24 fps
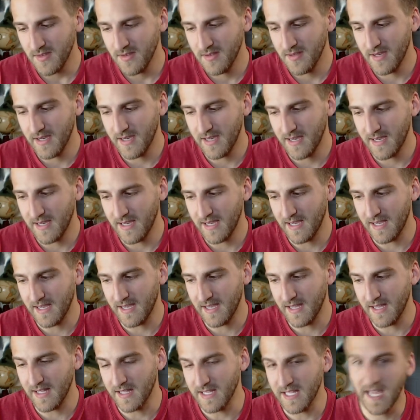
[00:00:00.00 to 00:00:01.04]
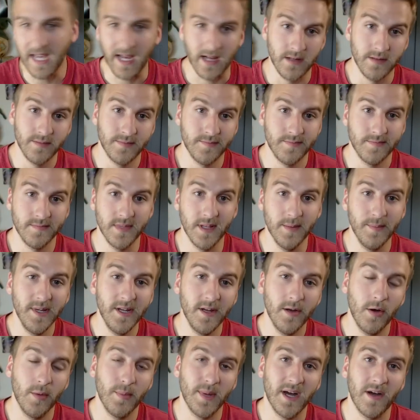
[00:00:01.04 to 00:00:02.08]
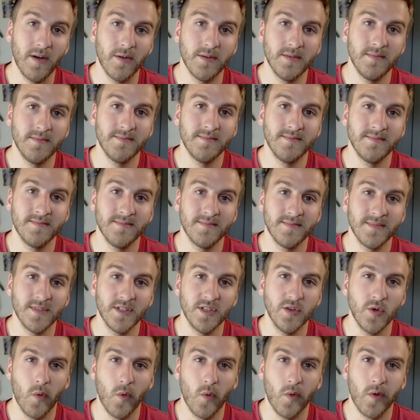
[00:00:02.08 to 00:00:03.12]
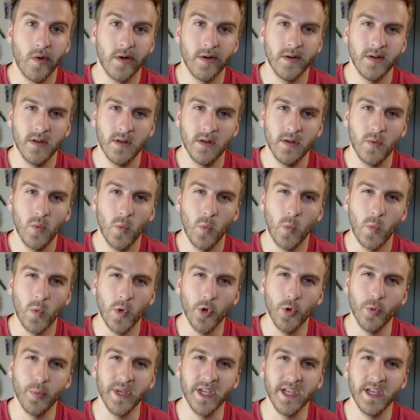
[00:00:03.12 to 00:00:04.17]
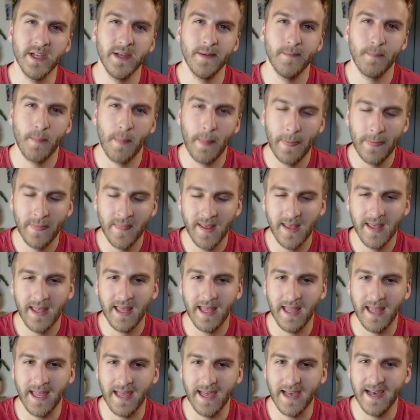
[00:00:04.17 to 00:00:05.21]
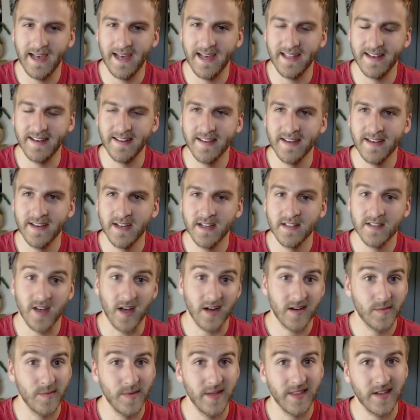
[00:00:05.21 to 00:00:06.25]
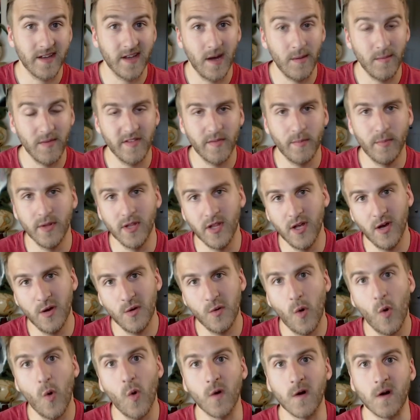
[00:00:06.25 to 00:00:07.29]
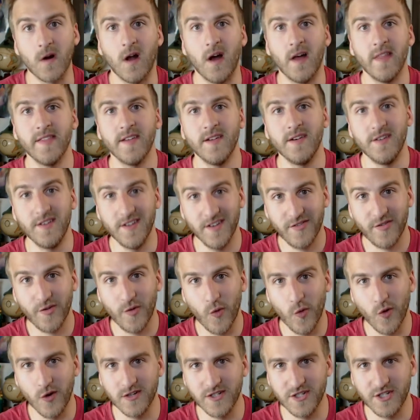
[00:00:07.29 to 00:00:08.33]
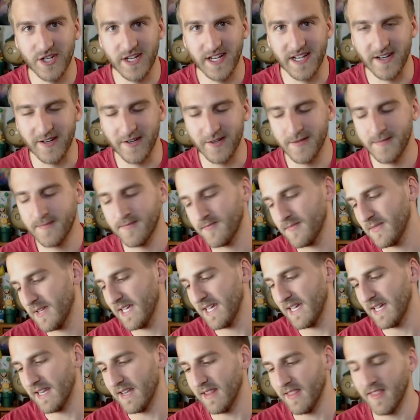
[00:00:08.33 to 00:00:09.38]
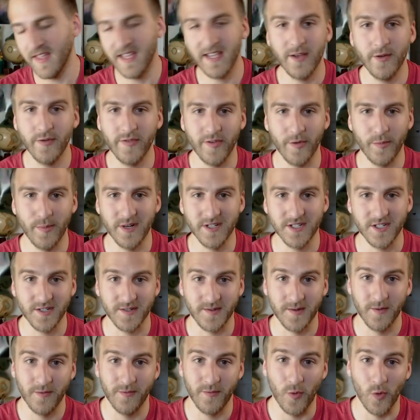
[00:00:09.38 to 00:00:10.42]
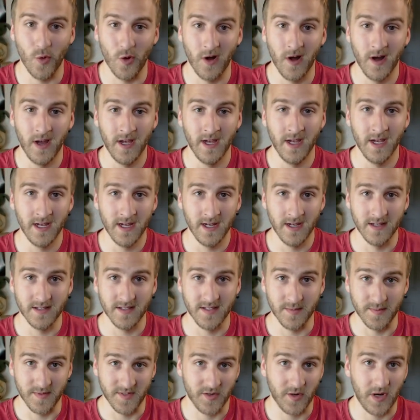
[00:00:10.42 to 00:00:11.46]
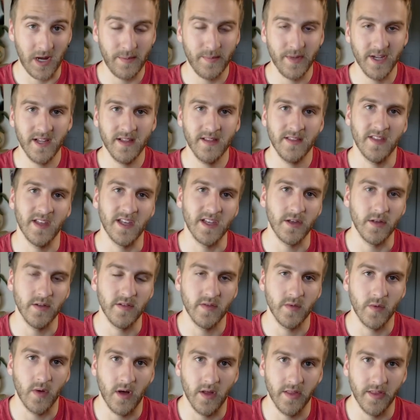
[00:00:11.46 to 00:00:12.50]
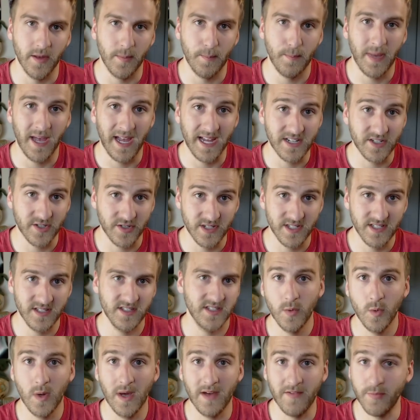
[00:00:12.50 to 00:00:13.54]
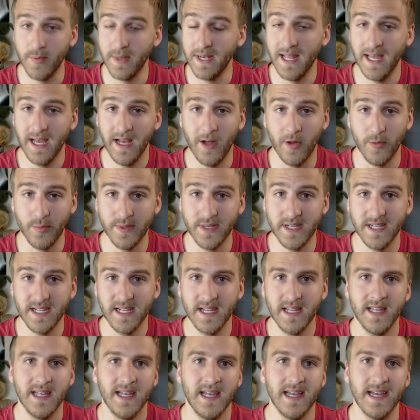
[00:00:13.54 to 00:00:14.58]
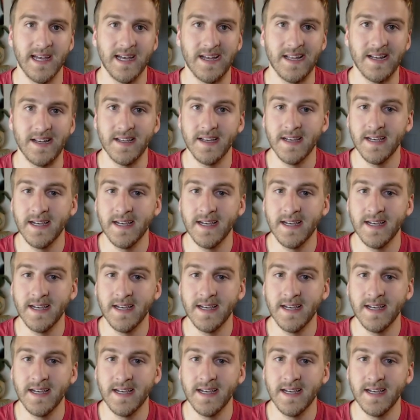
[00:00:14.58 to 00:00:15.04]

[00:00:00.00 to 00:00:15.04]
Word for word: uh, yeah, let me know about your Woobie and talk to me in the comments below or on the Discord channel. And thank you so much for subscribing. Thank you to all the patrons who have been helping, and